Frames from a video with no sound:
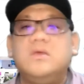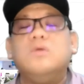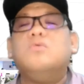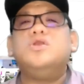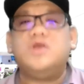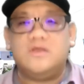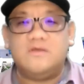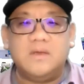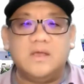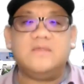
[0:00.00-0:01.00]
it won't
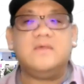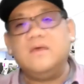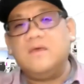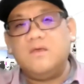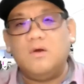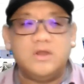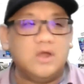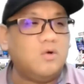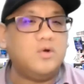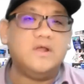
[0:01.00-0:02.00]
change because
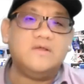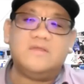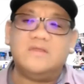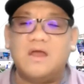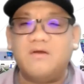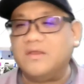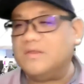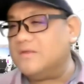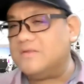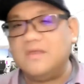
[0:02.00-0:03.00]
the owners, the
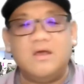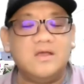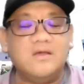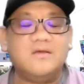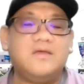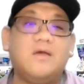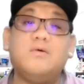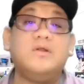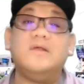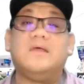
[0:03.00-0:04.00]
directors, the
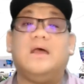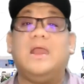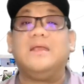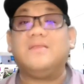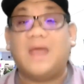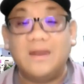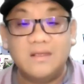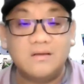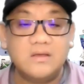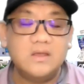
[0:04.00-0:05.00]
shareholders are like that,
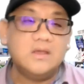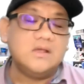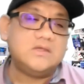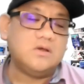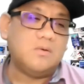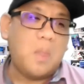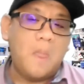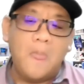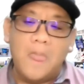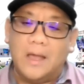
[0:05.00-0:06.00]
So
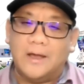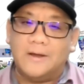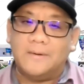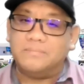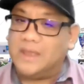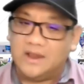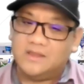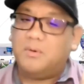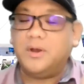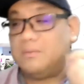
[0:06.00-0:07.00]
that
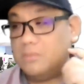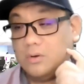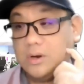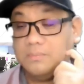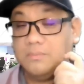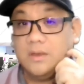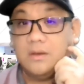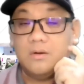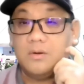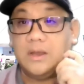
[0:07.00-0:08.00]
is point number
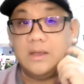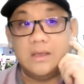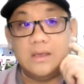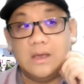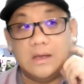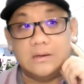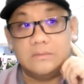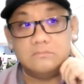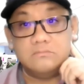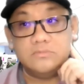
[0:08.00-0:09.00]
one, all right?
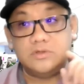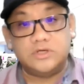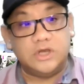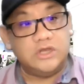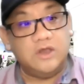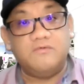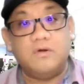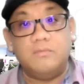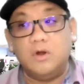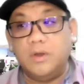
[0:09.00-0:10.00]
Changing
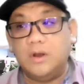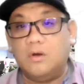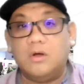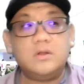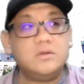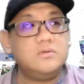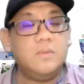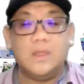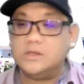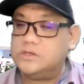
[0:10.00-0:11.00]
from know it all
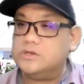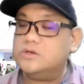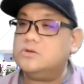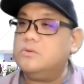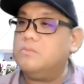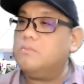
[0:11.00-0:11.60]
to